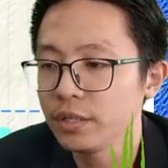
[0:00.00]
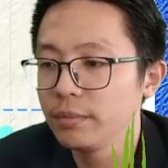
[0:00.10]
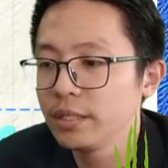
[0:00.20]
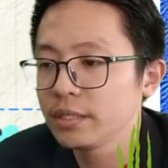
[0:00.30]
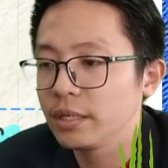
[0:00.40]

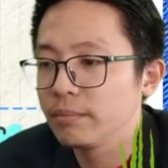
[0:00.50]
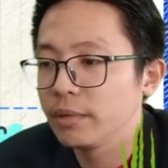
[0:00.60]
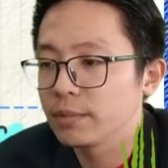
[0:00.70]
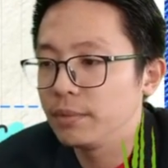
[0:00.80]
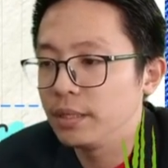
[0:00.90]
means it
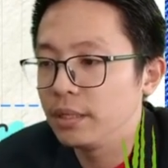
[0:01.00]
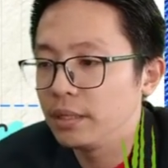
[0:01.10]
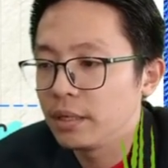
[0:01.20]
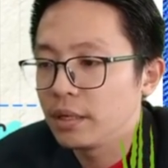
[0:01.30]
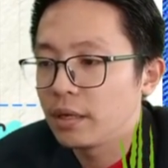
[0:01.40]
must
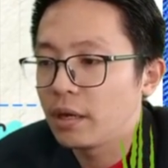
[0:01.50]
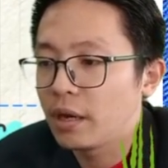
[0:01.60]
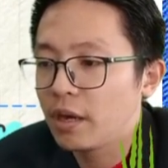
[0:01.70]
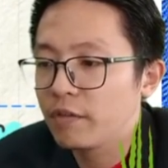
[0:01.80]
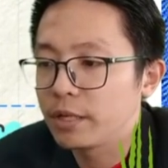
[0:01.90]
be
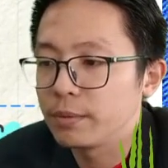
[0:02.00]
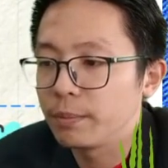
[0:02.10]
f must be